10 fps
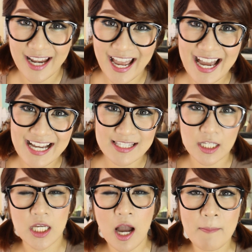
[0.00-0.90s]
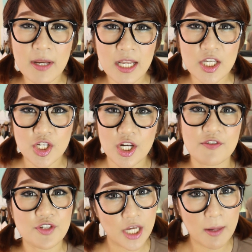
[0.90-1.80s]
that has a combination
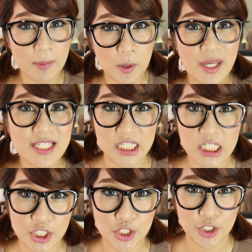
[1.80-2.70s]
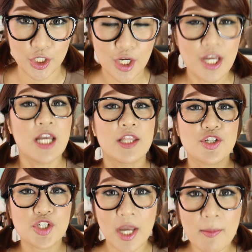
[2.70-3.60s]
of shampoo and conditioner. The
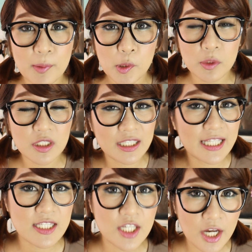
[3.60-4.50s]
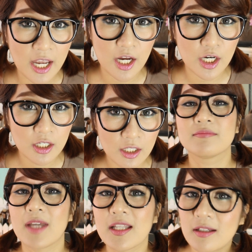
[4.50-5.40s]
shampoo will cleanse your hair,
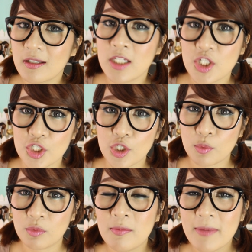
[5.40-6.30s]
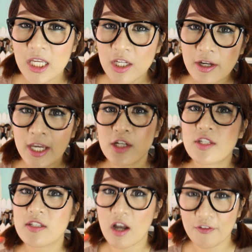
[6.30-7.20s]
and the conditioner will make your hair
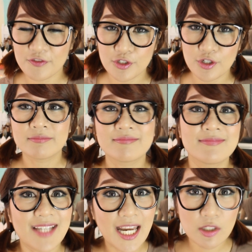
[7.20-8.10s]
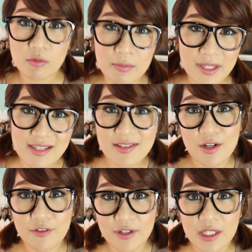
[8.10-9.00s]
softer, and it will be
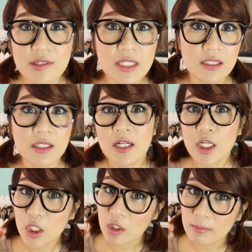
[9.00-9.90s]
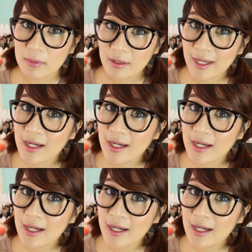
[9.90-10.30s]
easier for you to comb your